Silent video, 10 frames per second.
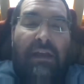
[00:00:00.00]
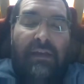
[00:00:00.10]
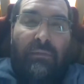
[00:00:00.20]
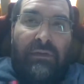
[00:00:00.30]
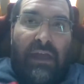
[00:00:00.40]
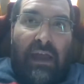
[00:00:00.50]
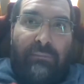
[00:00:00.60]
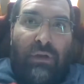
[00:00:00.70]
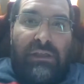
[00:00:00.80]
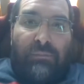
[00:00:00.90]
did was I
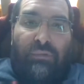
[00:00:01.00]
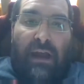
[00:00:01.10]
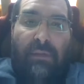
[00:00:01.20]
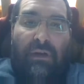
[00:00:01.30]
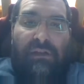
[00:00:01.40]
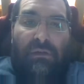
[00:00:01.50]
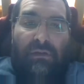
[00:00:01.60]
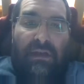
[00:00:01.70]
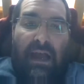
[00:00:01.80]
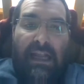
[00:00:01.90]
put some primary
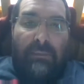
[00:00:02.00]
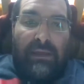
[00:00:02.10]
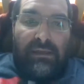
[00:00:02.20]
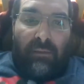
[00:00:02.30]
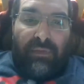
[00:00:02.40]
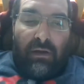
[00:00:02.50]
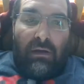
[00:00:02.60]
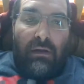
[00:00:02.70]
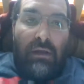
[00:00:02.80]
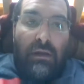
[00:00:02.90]
source documents up
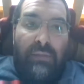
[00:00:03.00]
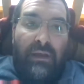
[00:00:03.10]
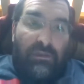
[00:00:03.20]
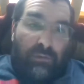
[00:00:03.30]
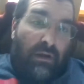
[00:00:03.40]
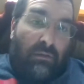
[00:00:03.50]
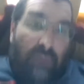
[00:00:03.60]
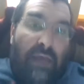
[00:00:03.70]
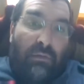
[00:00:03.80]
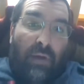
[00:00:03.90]
there because we know,
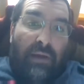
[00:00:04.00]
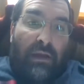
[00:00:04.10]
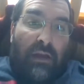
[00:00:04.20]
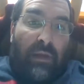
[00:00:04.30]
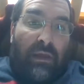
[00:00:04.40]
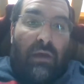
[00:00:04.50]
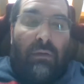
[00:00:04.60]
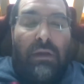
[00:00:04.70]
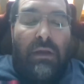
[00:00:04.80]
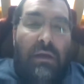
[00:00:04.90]
hey, we're writing a DBQ.
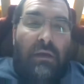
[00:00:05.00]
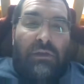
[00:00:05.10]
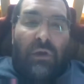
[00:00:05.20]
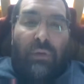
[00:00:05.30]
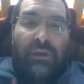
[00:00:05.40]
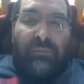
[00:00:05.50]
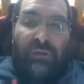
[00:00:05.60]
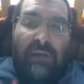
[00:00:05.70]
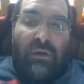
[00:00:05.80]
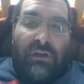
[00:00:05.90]
So I put some
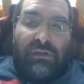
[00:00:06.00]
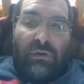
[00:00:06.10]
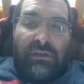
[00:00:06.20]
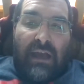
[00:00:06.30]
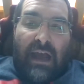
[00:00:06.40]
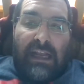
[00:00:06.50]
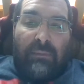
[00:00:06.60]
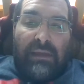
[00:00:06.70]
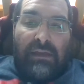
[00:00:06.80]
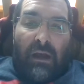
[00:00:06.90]
primary source
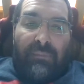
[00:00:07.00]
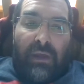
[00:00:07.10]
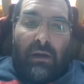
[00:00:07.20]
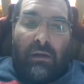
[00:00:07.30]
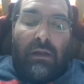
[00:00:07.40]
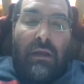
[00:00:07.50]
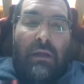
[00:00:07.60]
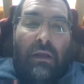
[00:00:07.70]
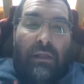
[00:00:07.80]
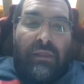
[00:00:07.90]
documents up there
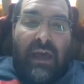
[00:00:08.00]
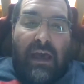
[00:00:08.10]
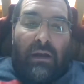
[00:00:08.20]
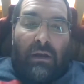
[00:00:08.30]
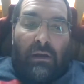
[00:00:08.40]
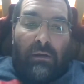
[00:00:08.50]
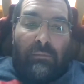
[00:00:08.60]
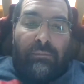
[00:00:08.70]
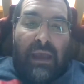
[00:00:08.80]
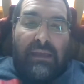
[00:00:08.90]
that are
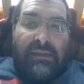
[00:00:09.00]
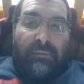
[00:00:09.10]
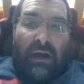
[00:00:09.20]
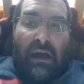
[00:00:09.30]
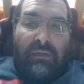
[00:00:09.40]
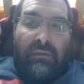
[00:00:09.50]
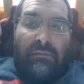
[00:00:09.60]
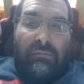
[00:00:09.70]
based upon